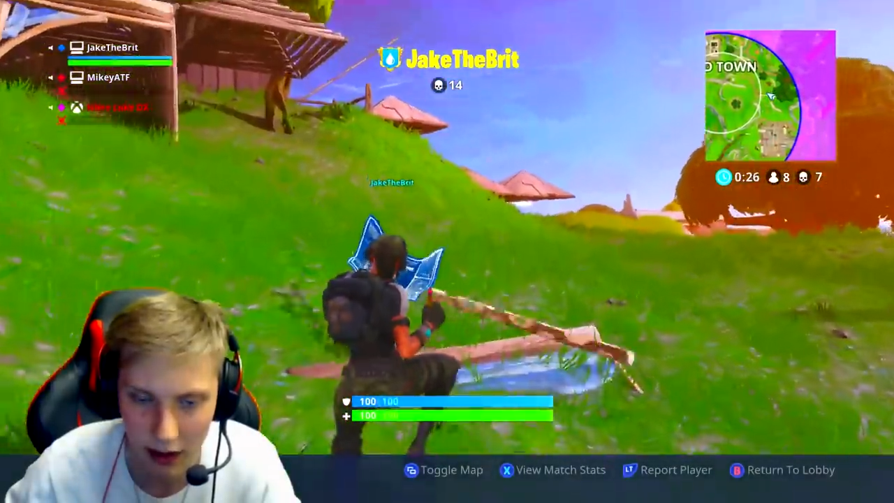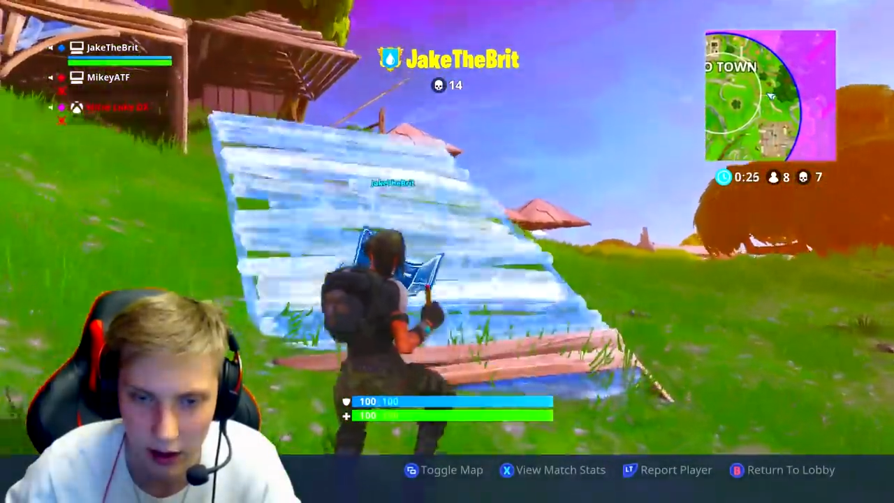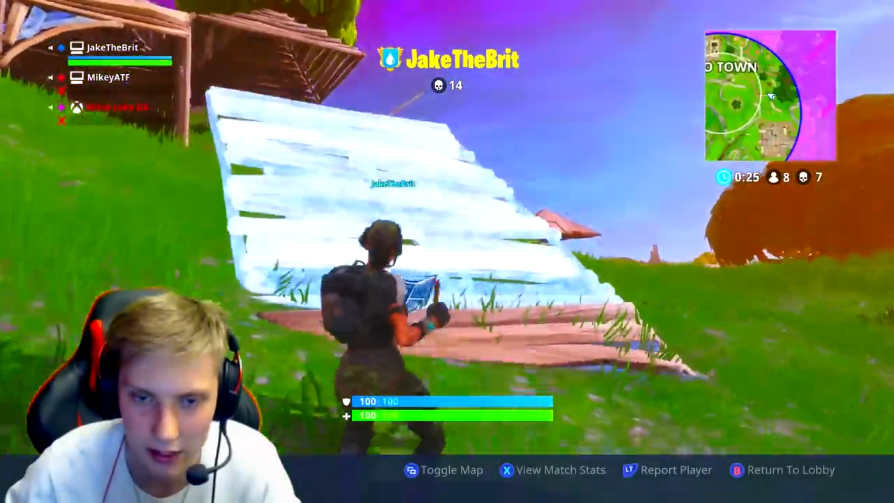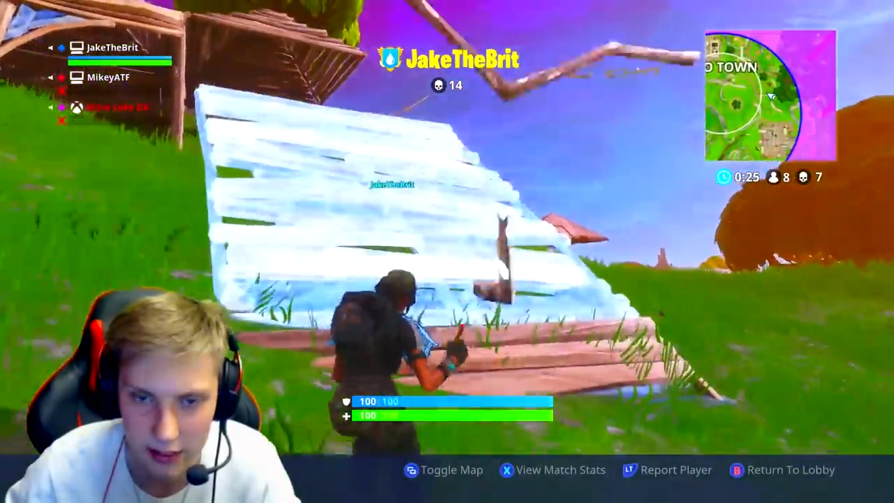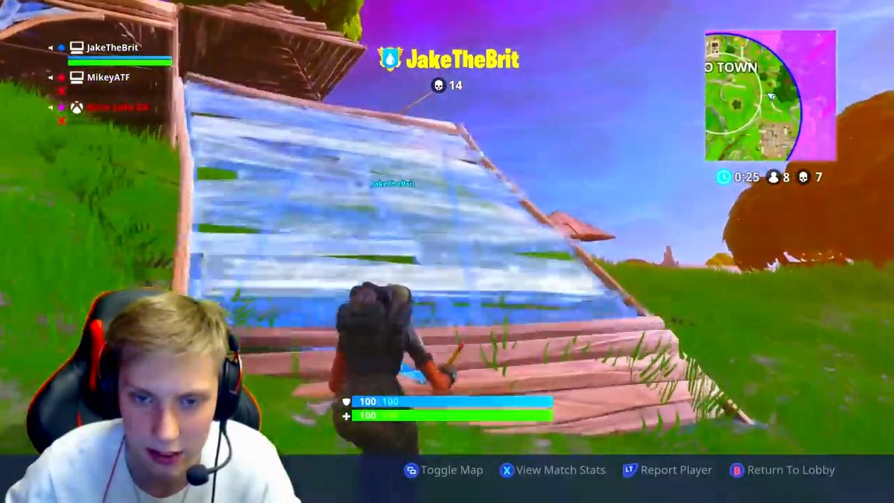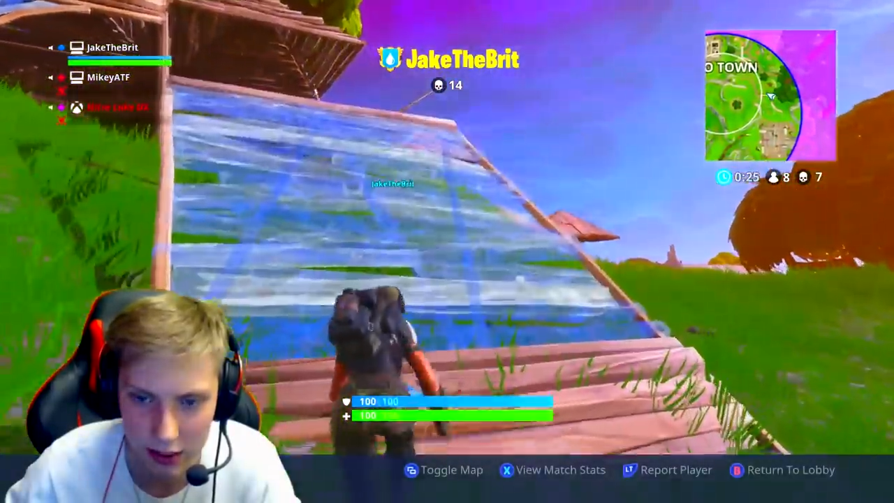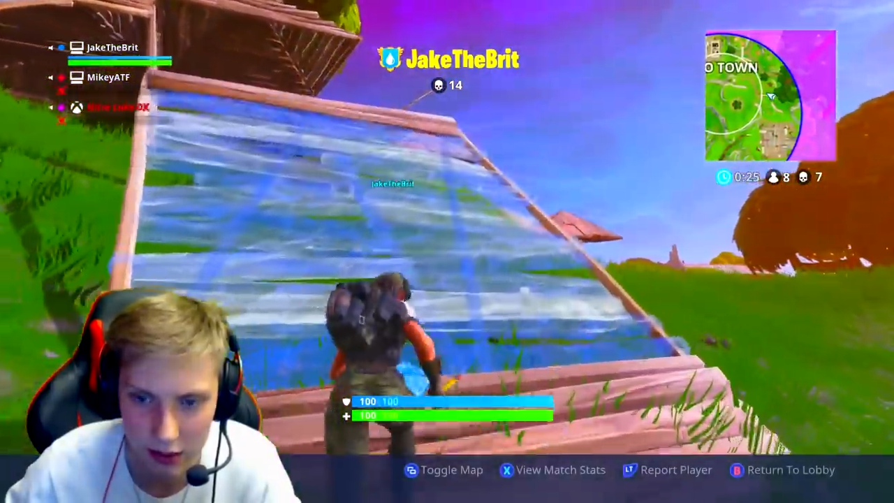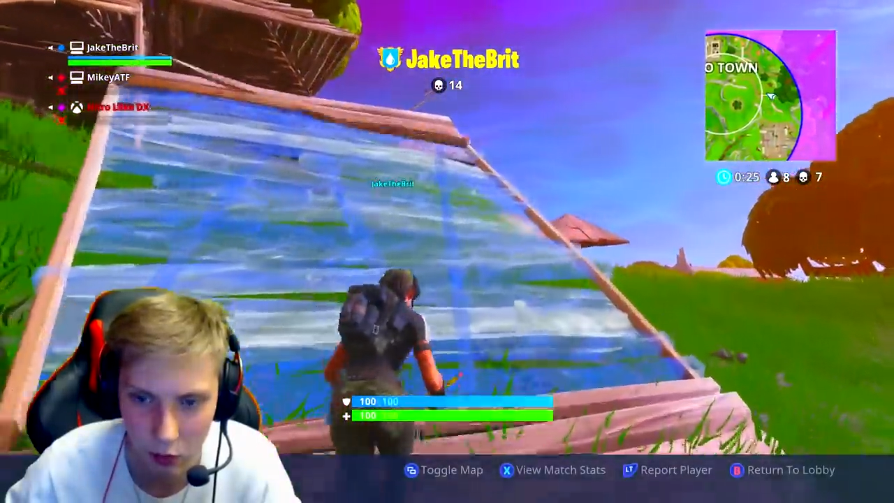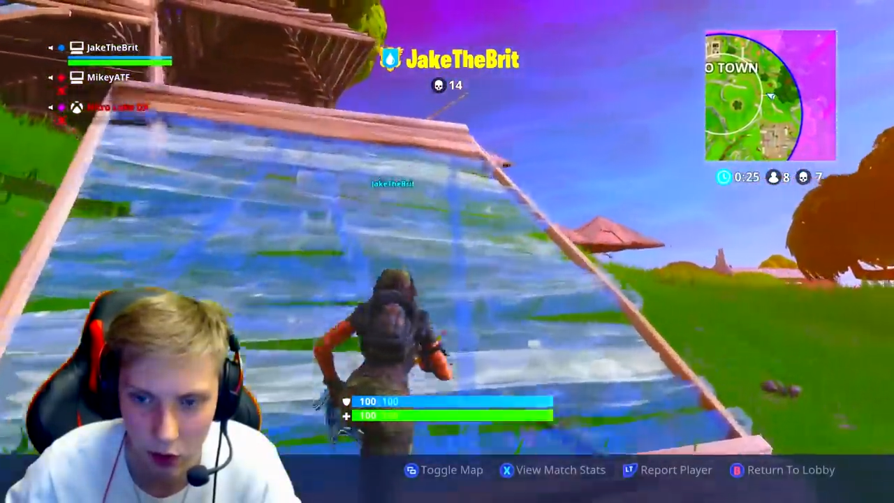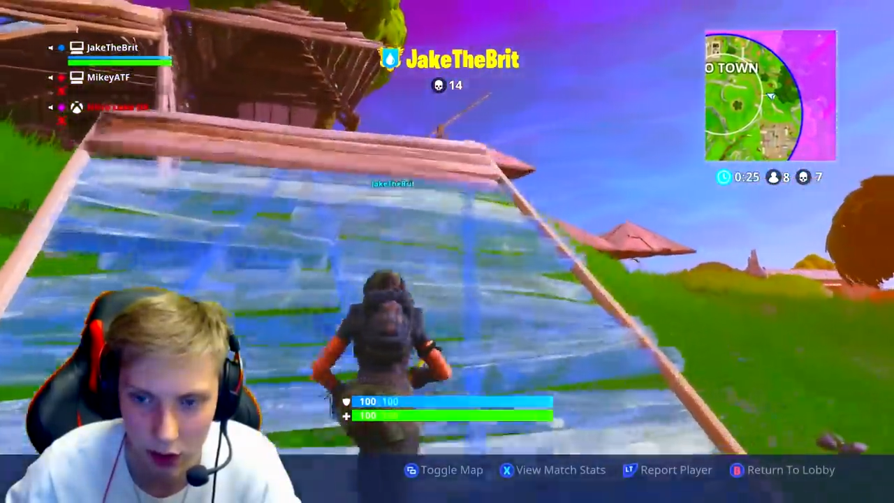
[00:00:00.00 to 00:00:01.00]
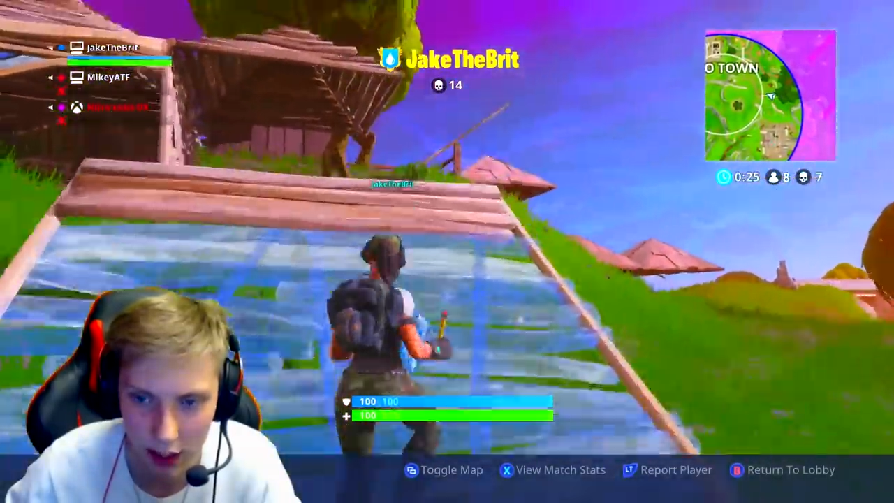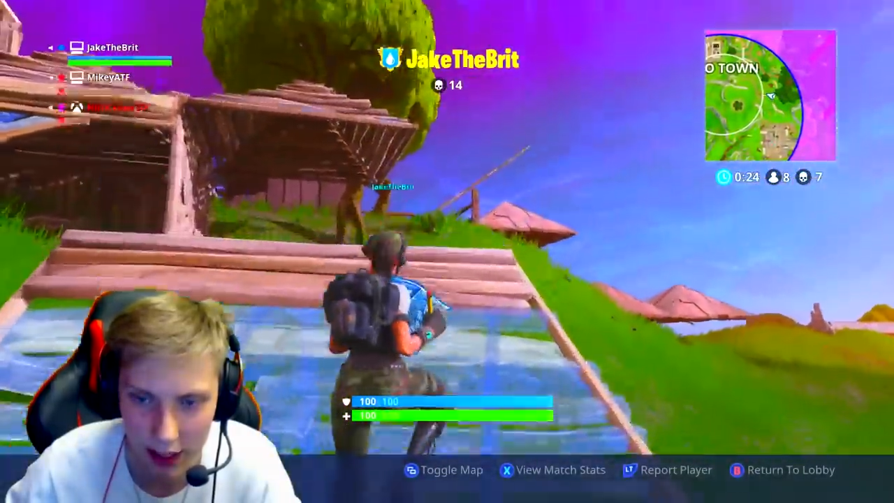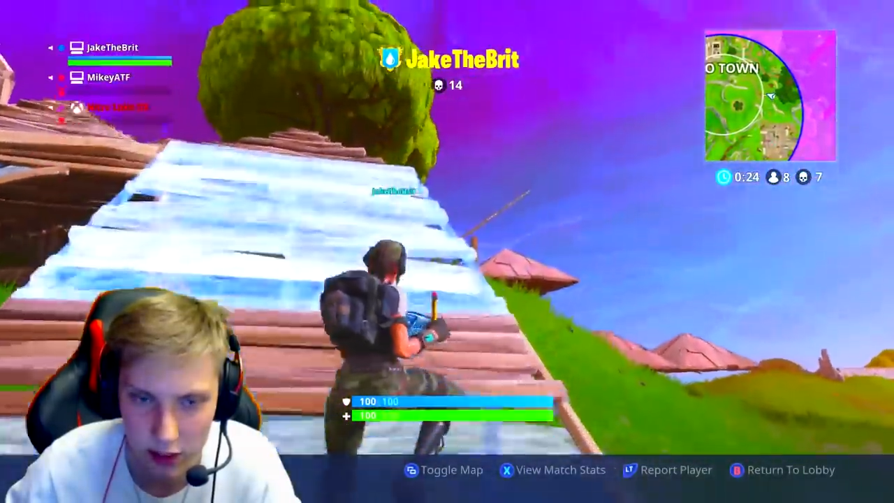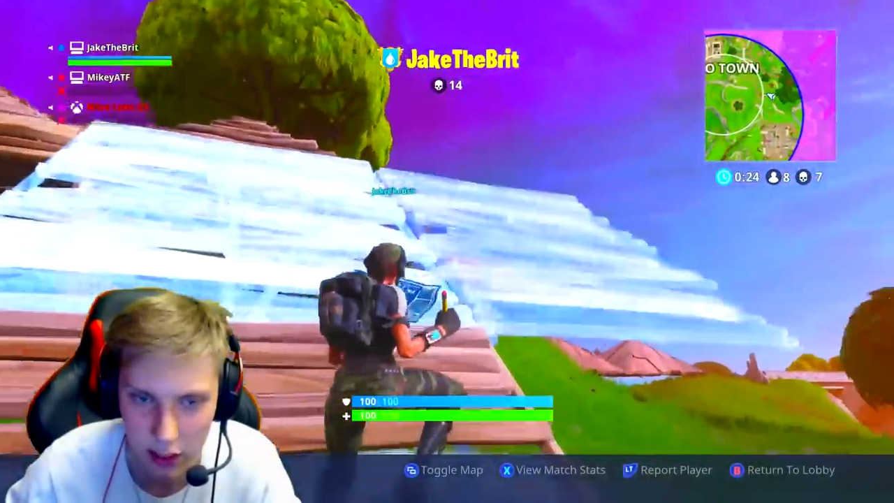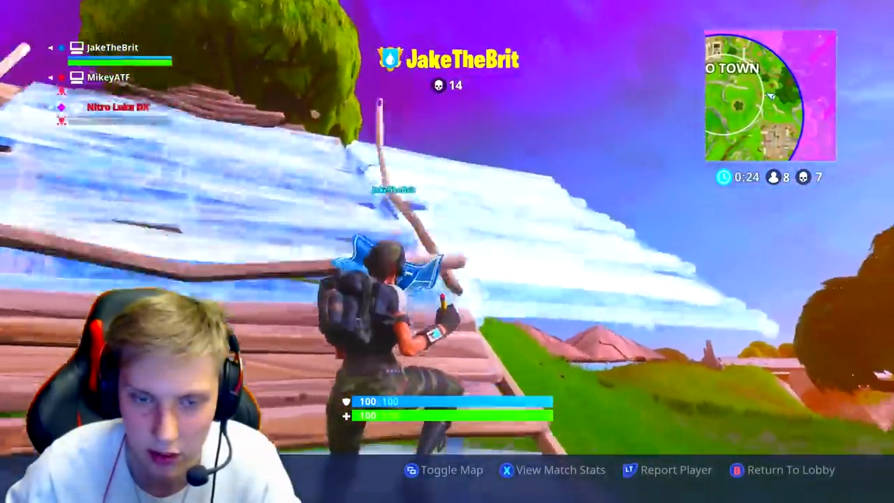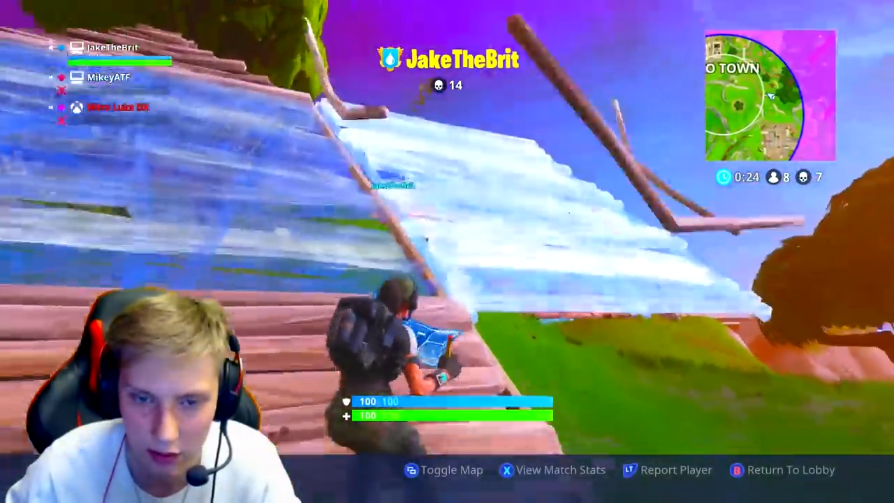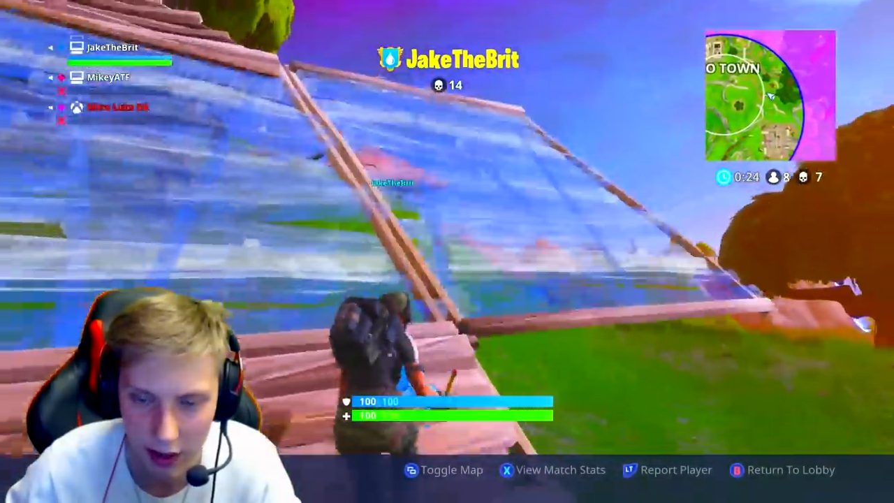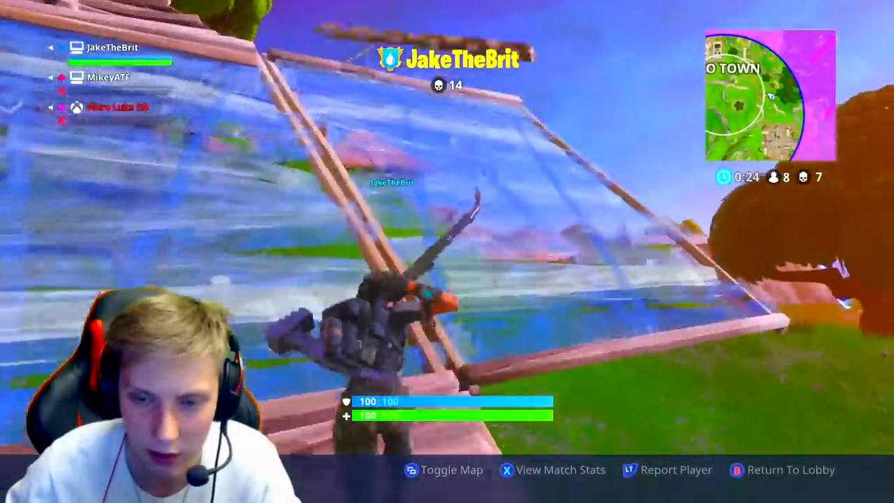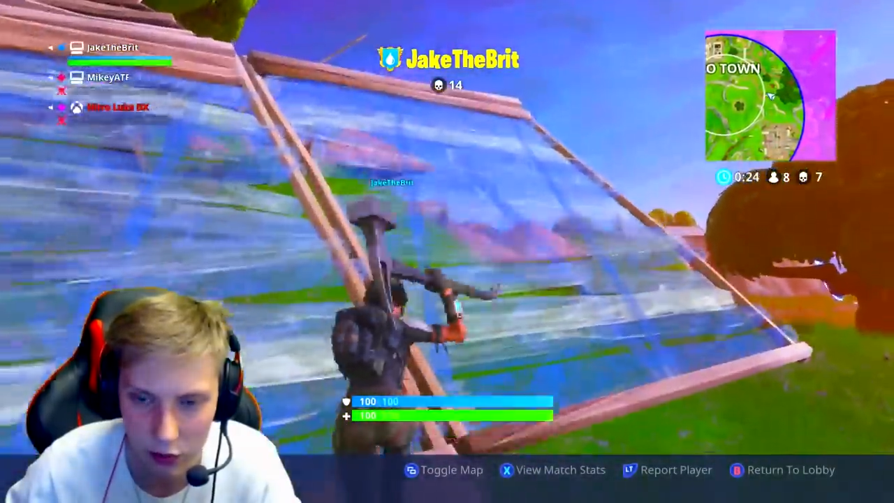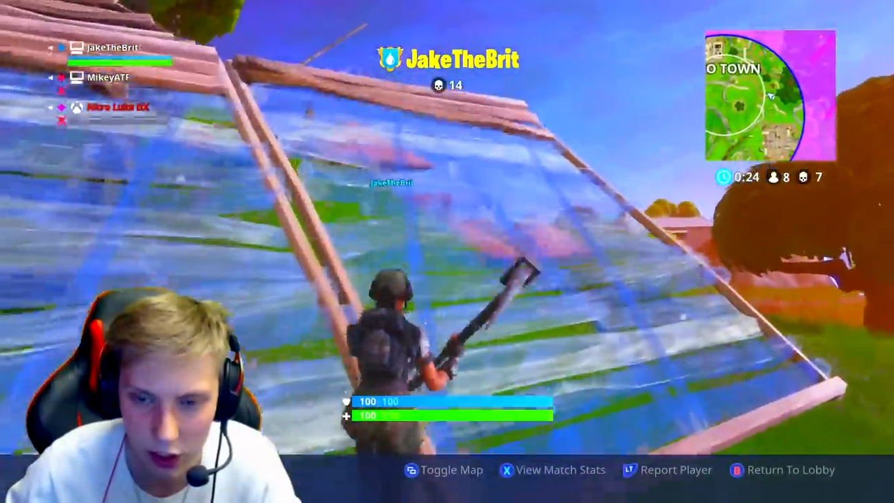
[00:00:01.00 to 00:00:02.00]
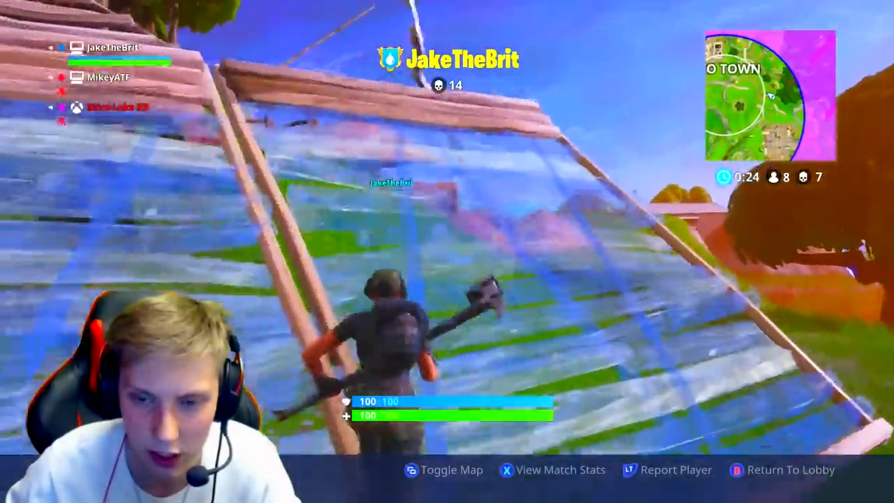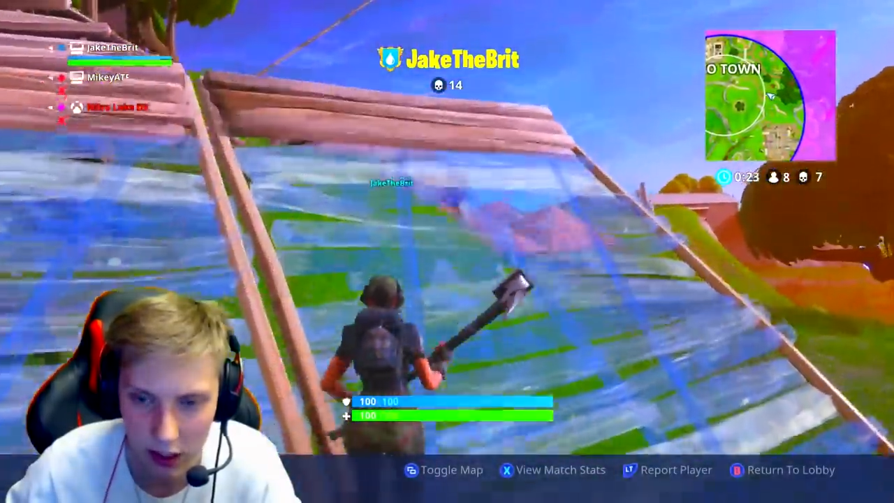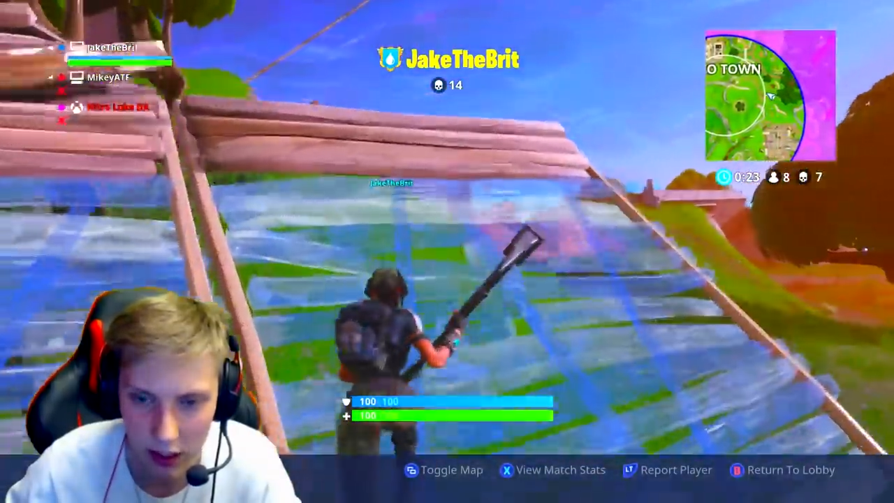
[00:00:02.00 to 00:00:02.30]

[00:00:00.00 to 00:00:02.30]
unless he doesn't want the legendary grenade launcher.